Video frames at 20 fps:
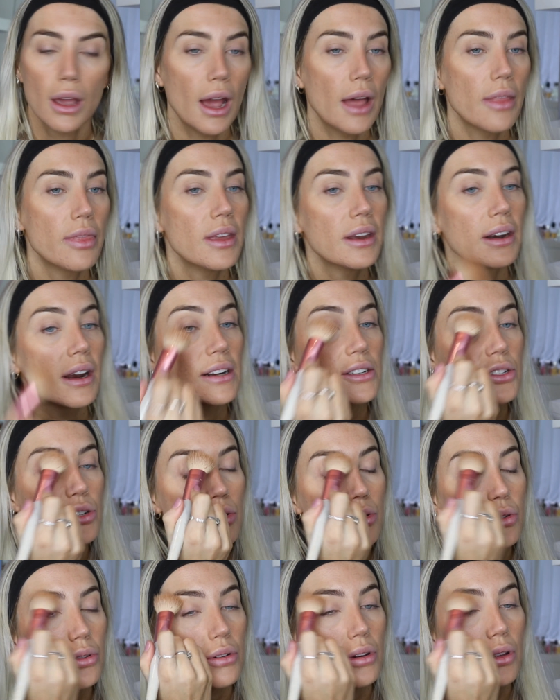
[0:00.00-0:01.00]
And then I
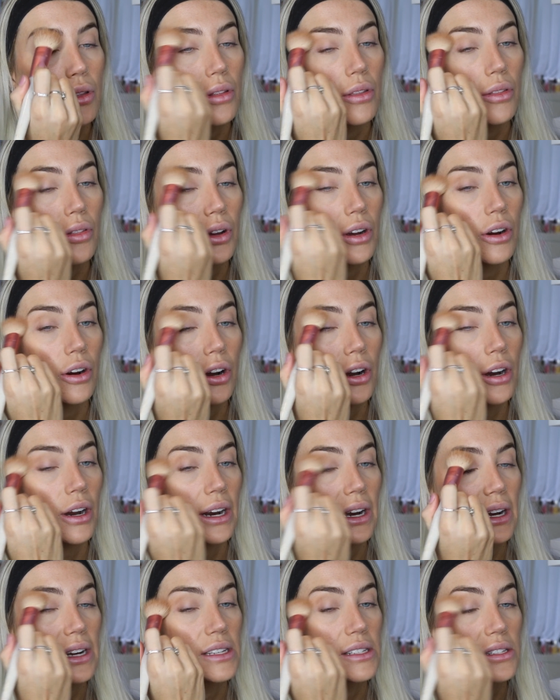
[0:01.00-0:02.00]
do the
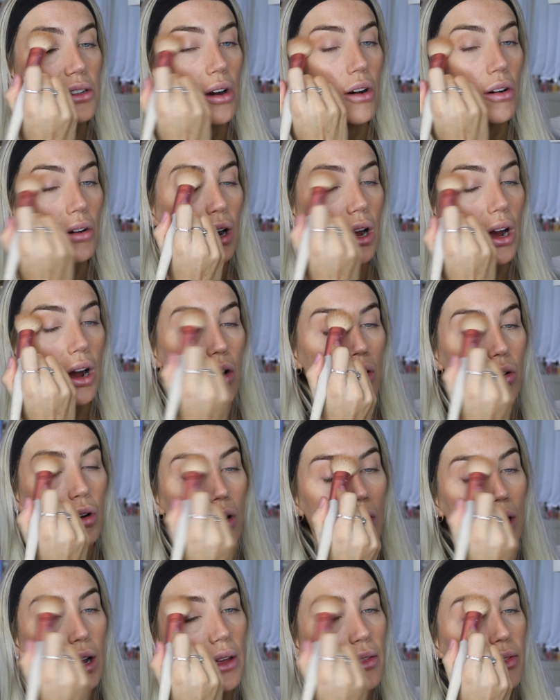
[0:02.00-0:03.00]
crease, so I'll
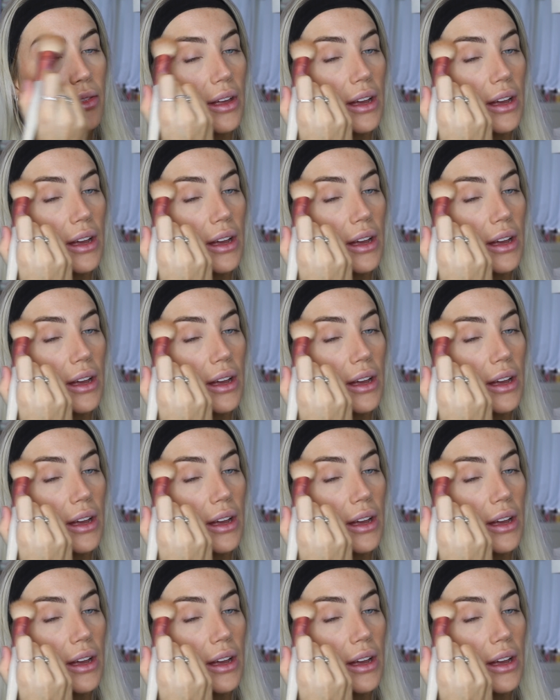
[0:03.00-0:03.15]
go like